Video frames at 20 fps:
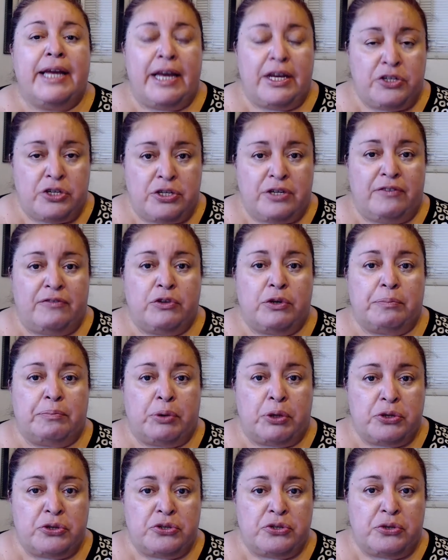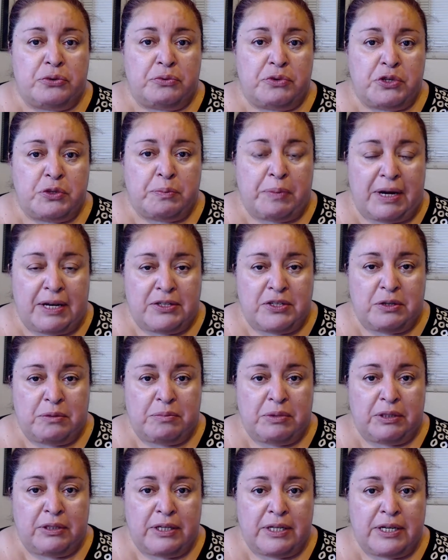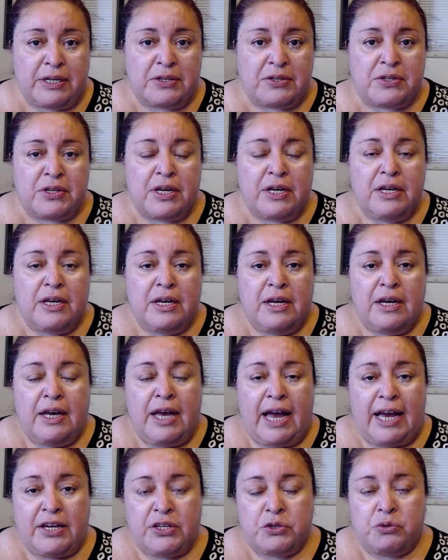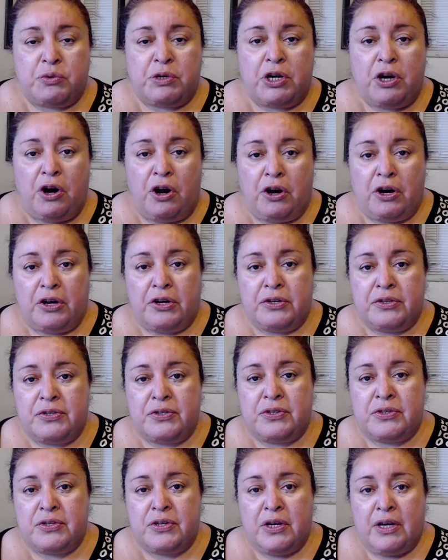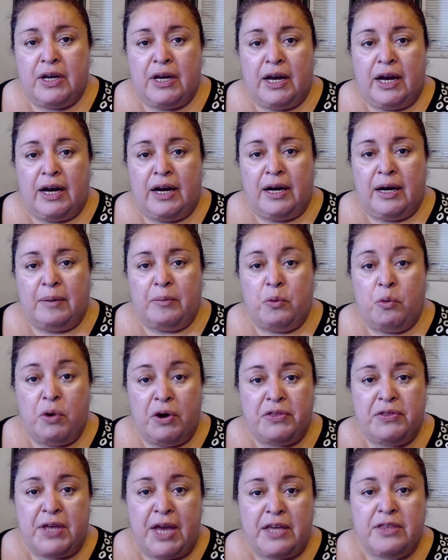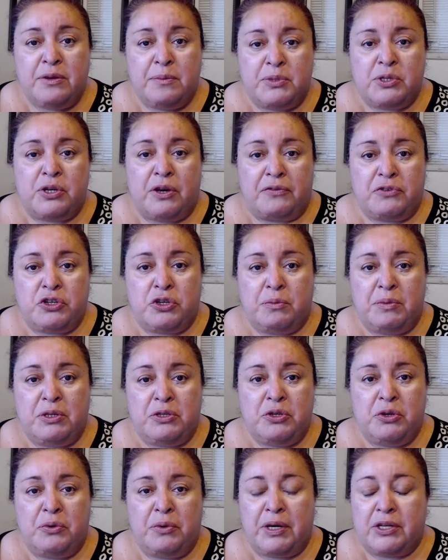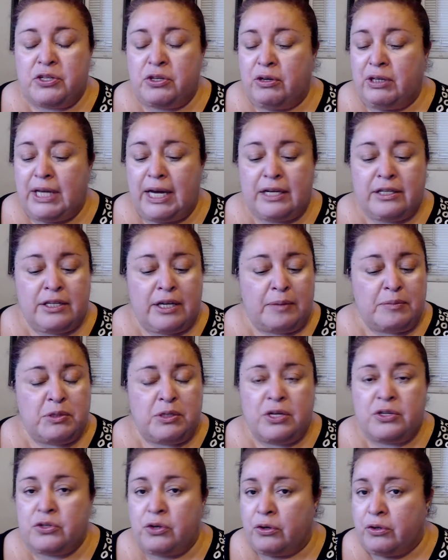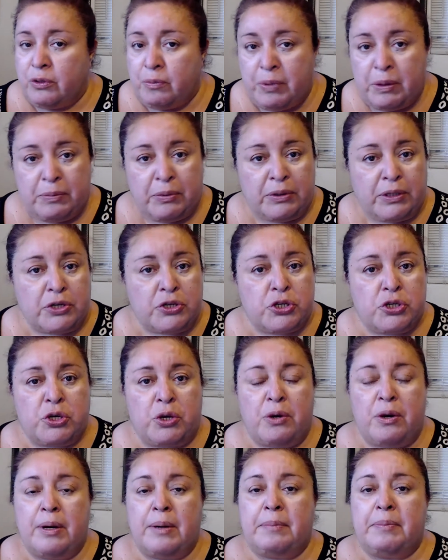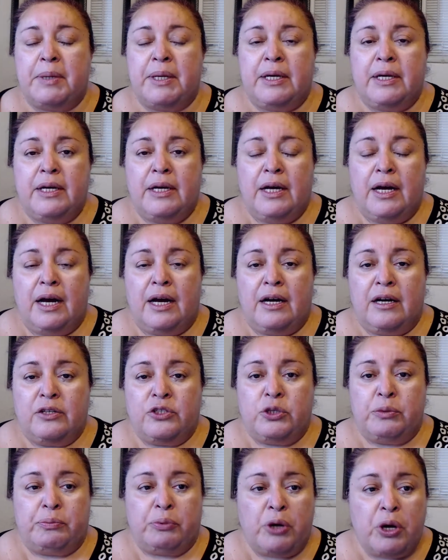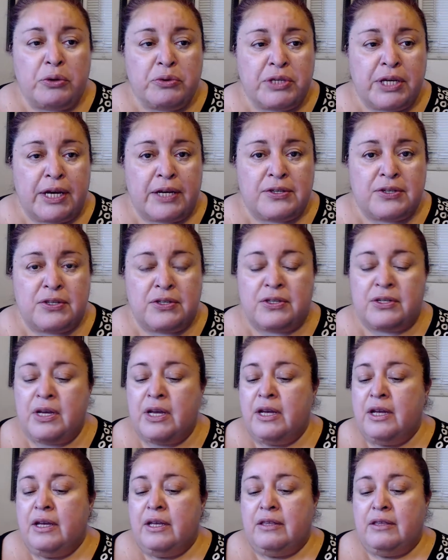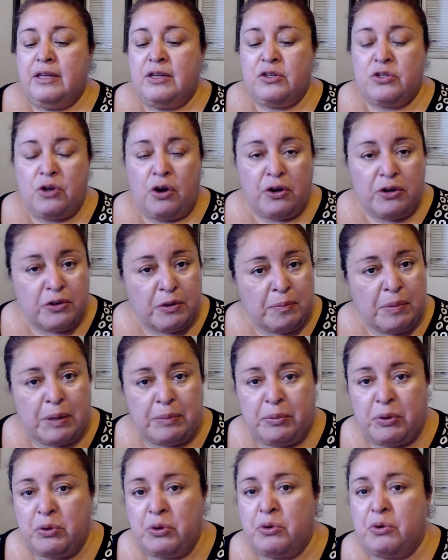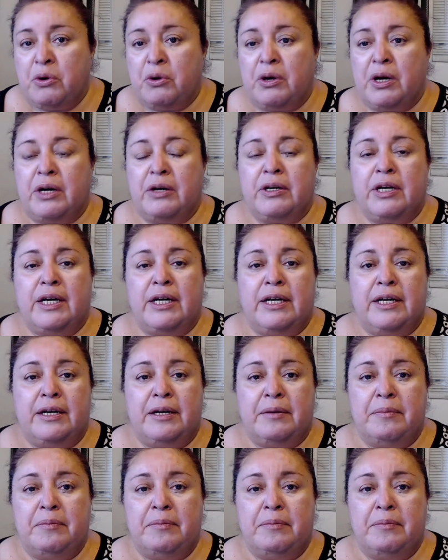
of their personal responsibilities as regards what they themselves should be doing. So a lot of times these aren't the people that show up to protests. These aren't the people who are,